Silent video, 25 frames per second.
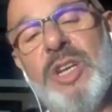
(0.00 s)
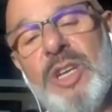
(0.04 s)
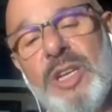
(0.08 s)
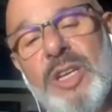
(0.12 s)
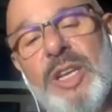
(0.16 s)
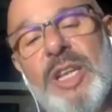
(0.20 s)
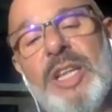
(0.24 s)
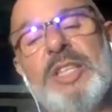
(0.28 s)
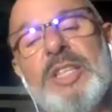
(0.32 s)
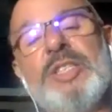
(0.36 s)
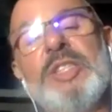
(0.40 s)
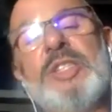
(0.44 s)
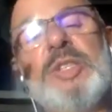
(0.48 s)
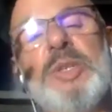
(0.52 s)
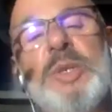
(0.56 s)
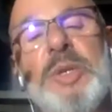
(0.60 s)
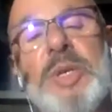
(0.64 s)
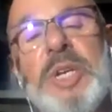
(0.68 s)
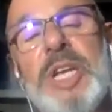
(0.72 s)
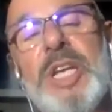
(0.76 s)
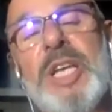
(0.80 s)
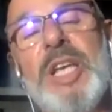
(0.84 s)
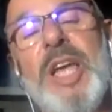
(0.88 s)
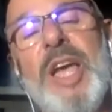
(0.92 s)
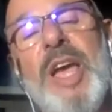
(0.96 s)
Let's do
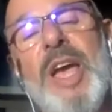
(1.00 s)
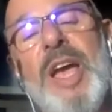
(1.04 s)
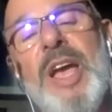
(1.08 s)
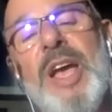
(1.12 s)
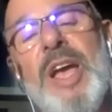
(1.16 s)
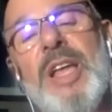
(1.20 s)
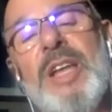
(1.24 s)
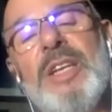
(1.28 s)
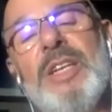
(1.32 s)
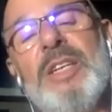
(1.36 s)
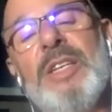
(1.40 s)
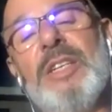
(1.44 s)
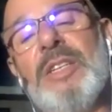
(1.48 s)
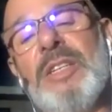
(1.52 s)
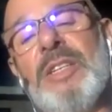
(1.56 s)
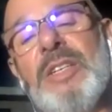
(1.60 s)
it again.